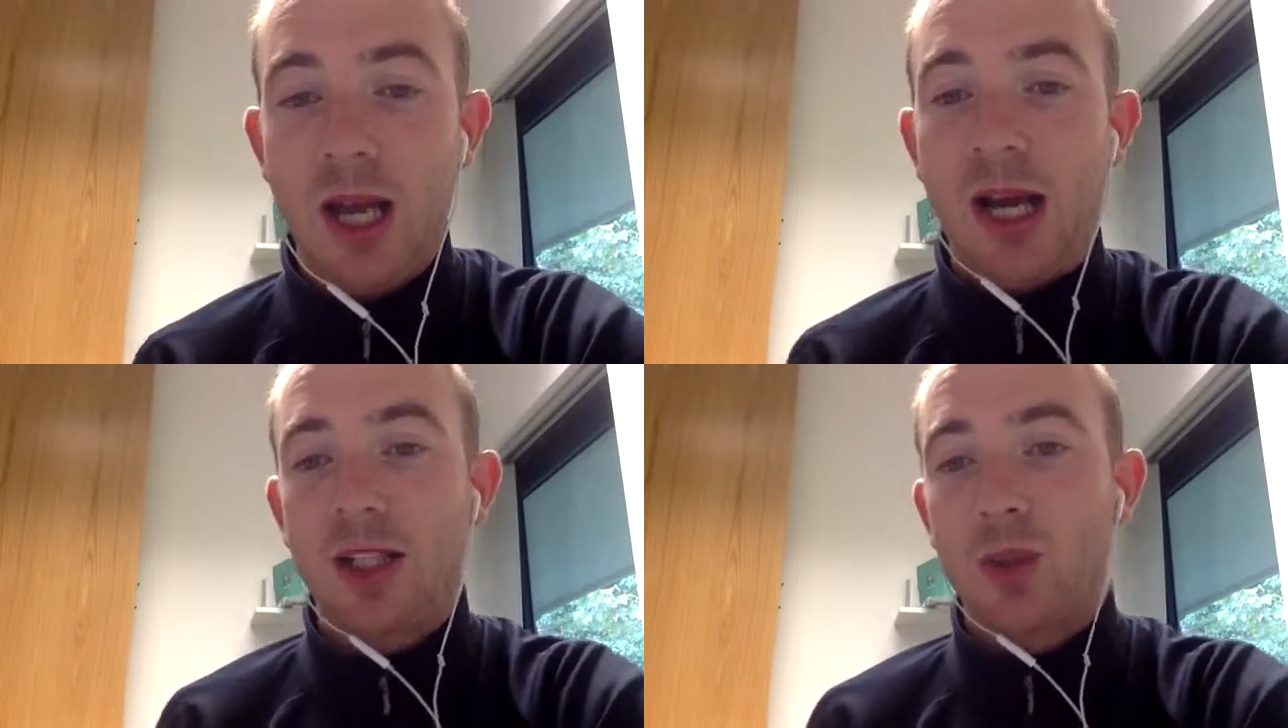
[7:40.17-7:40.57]

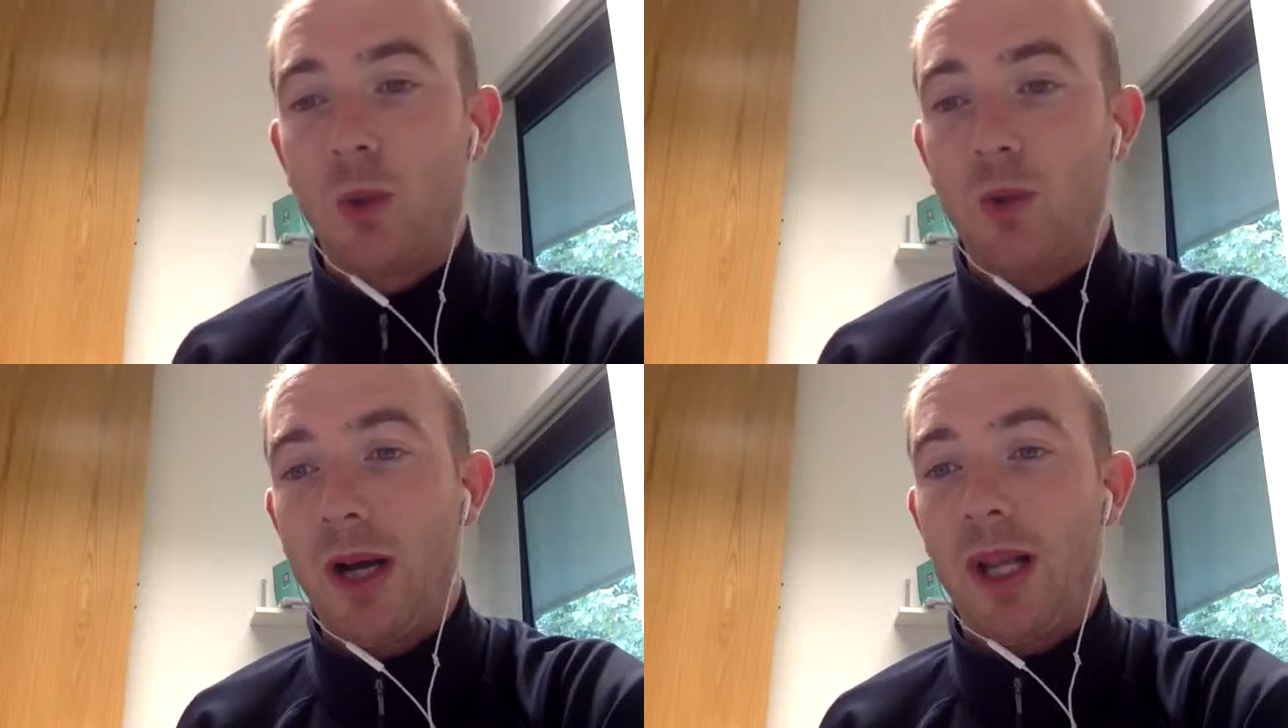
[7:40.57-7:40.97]
and it's
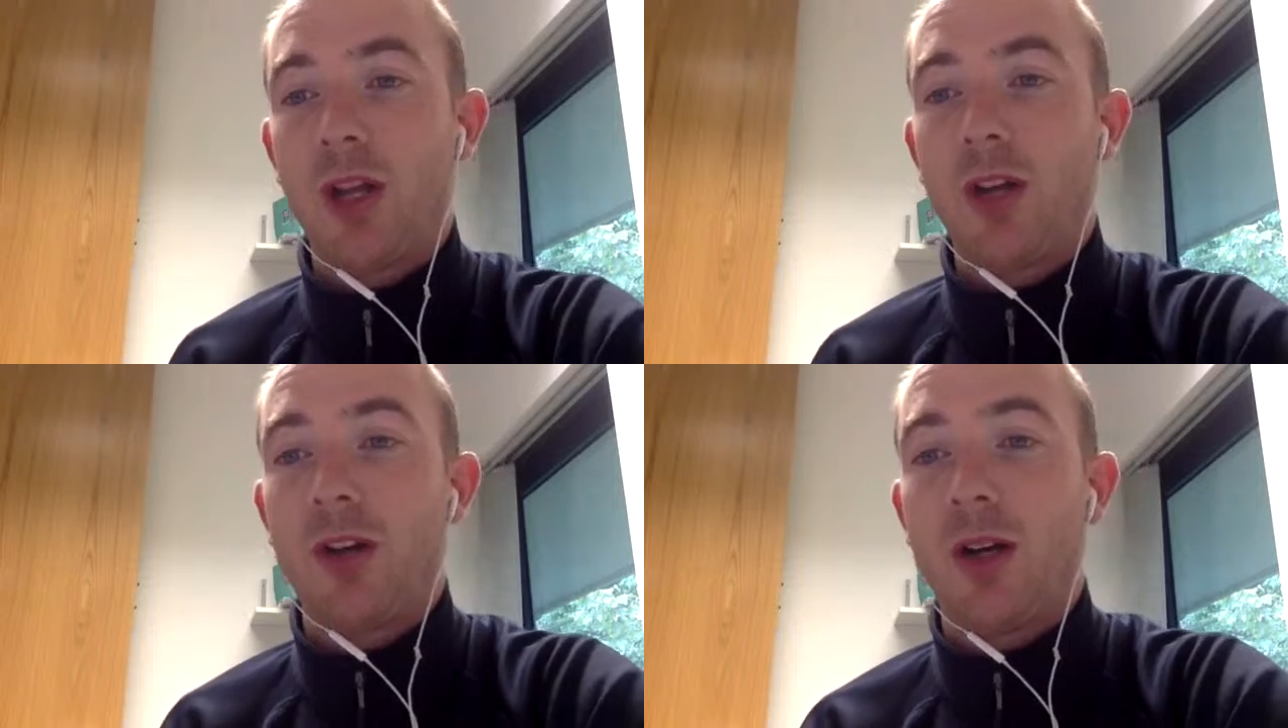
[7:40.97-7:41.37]
already
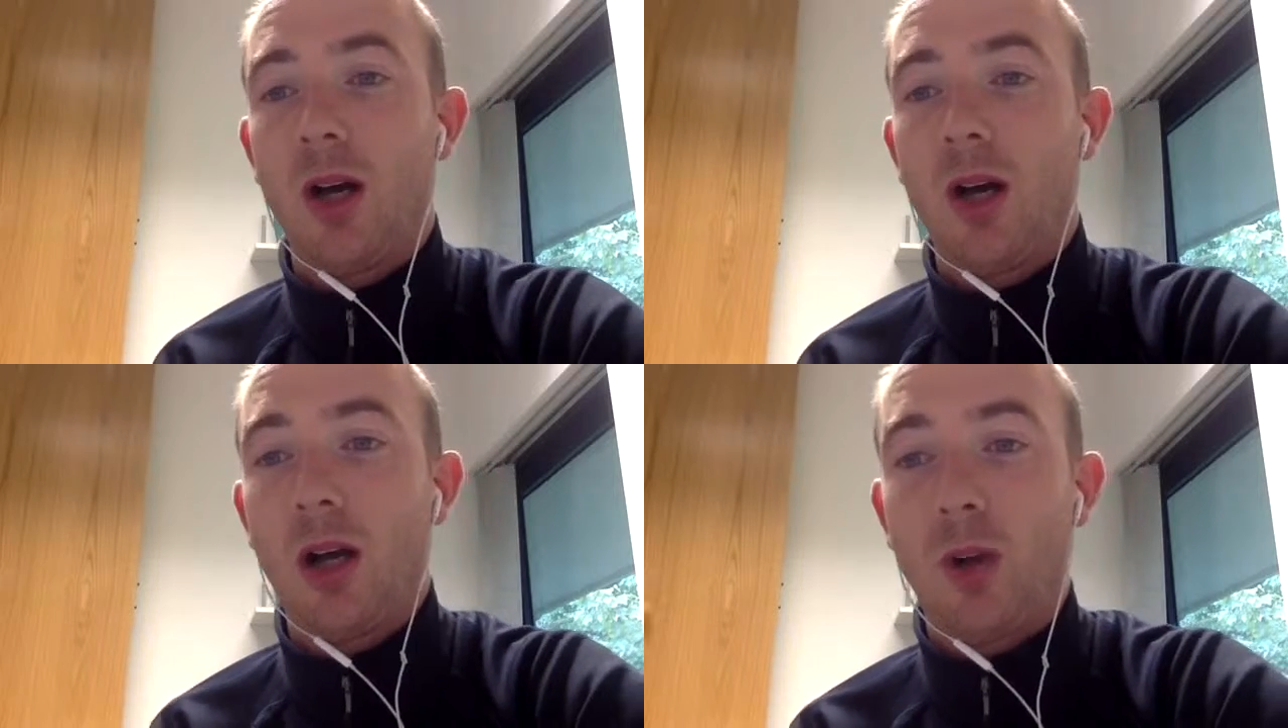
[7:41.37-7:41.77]
under
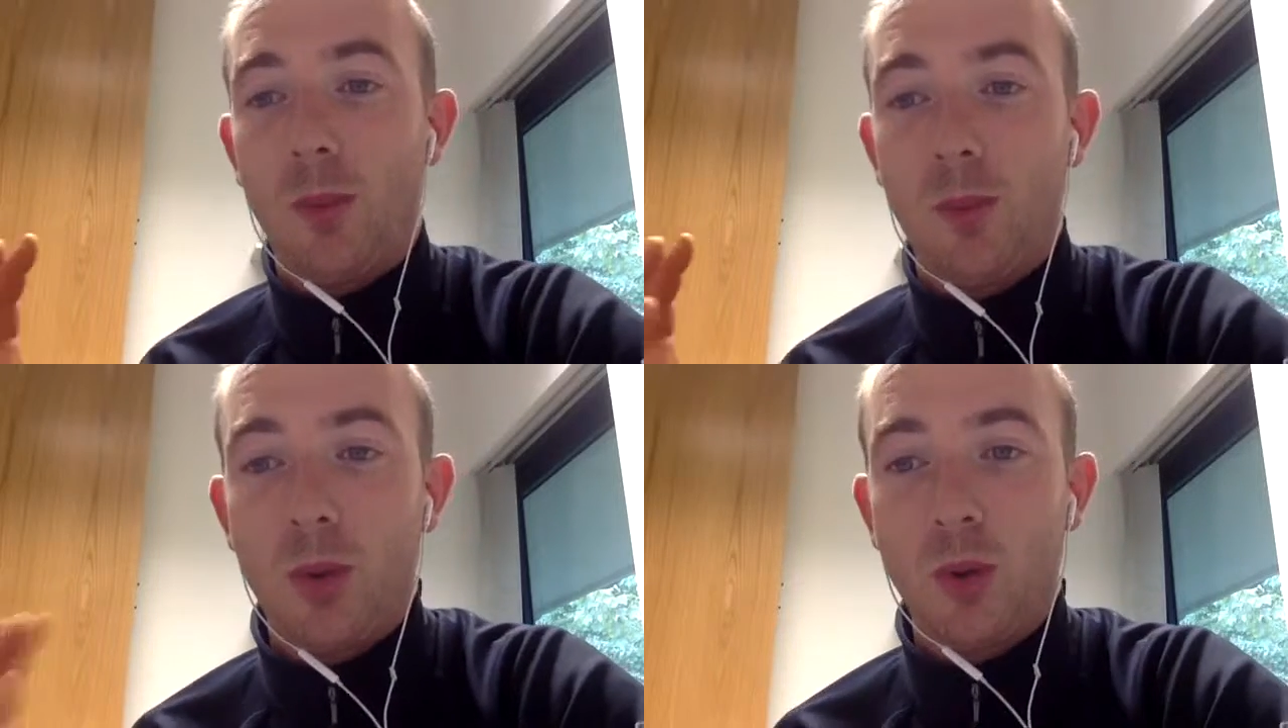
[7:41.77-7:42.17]
a lot
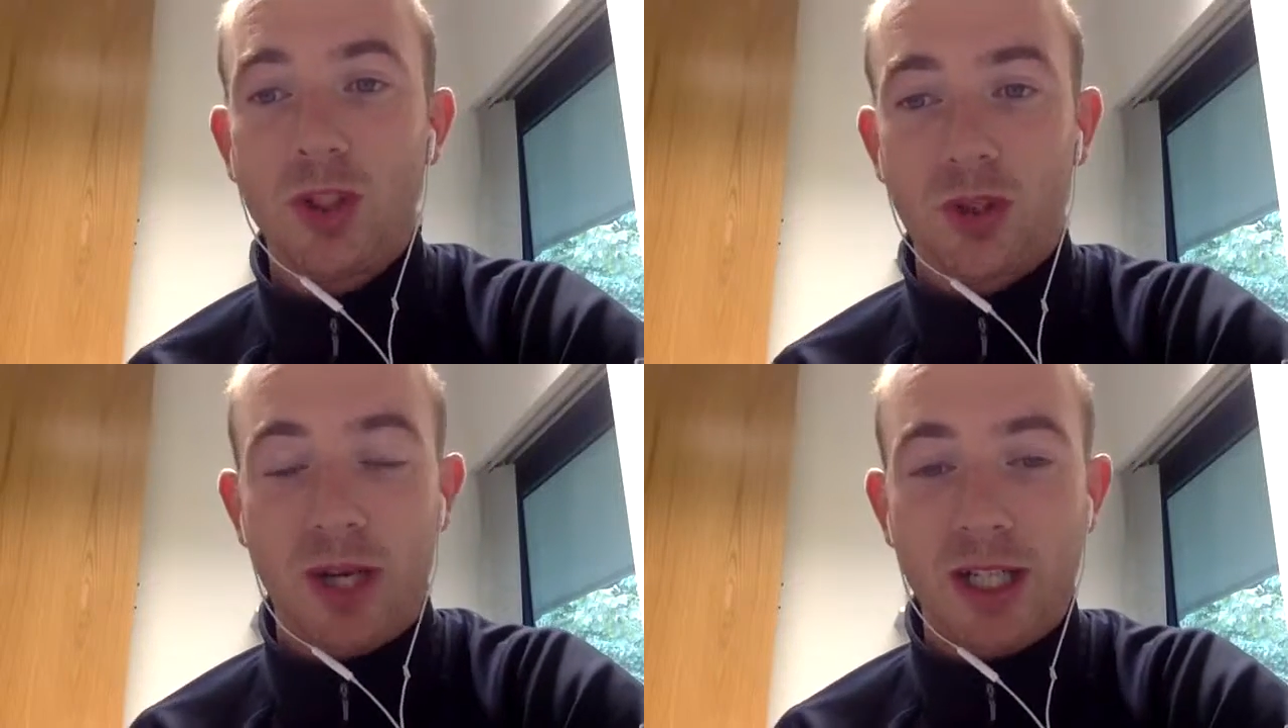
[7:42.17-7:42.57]
more
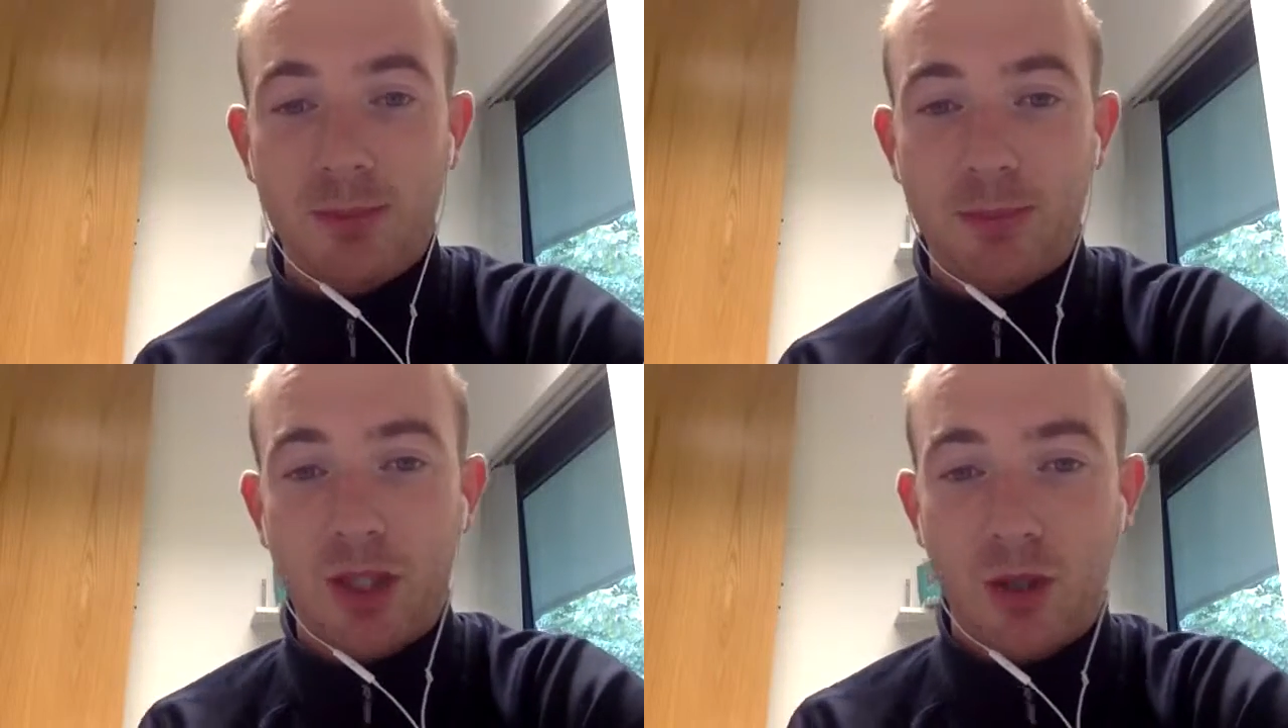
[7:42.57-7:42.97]
stress
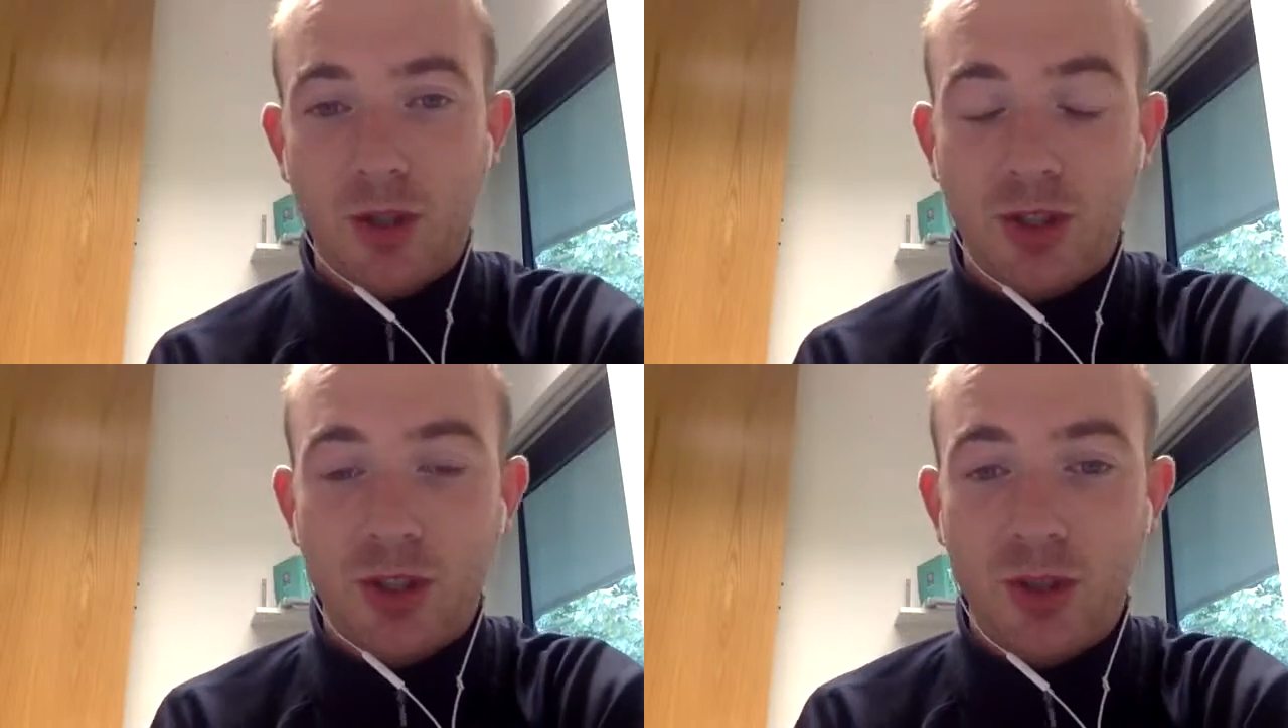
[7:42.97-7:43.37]

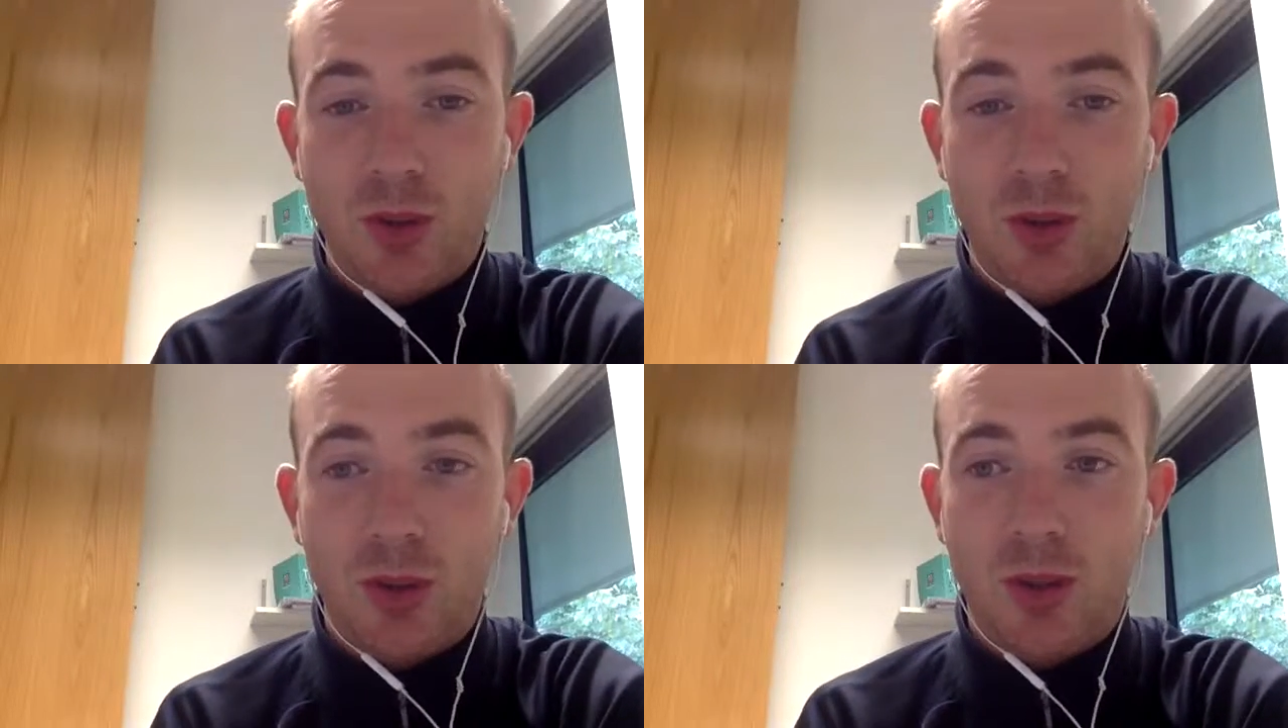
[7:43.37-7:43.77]
because
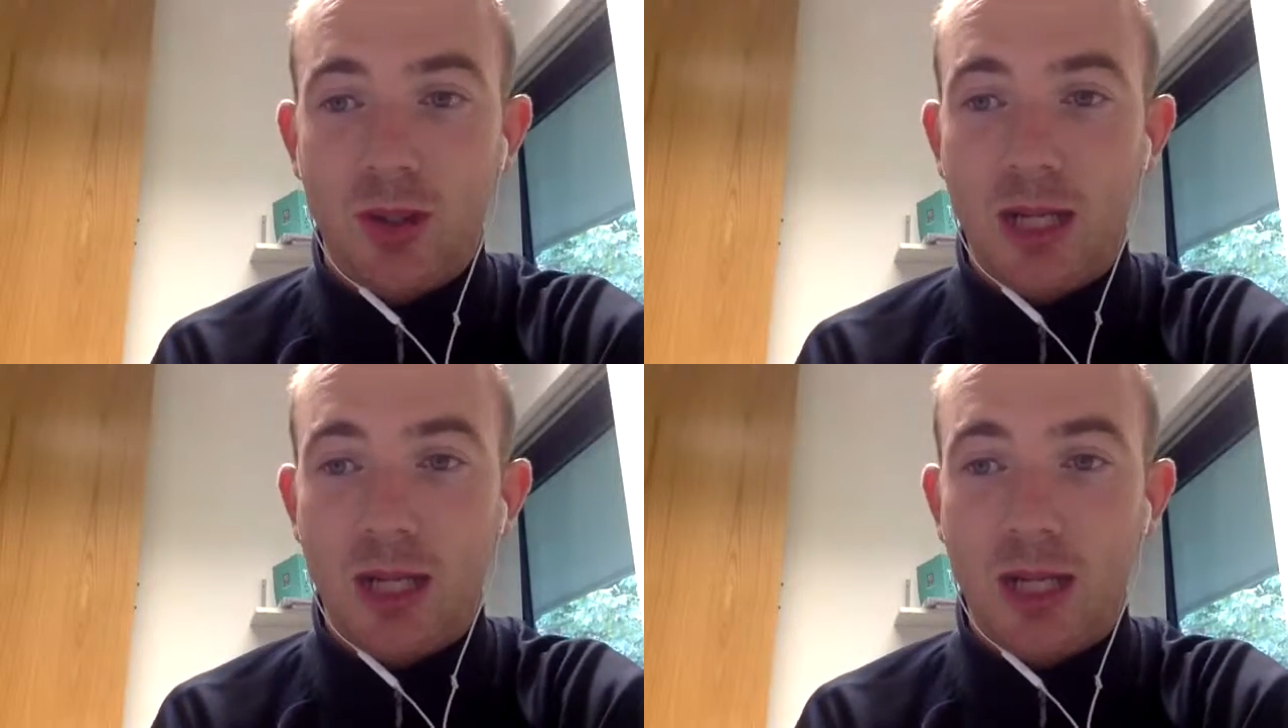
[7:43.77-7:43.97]
of